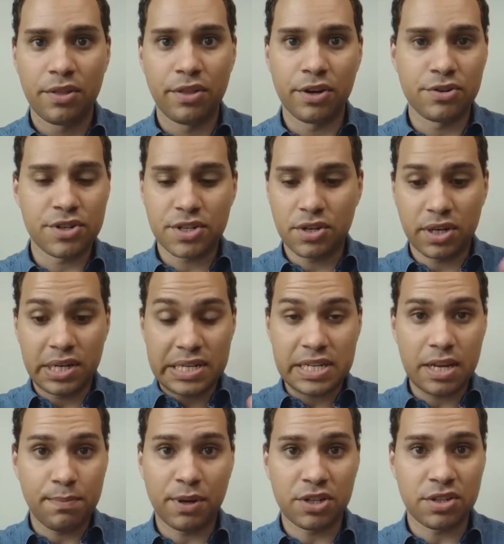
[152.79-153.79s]
they're just going to
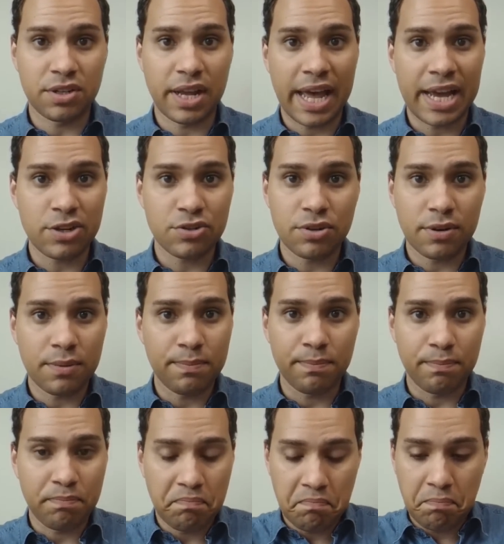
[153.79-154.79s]
see a bunch of extra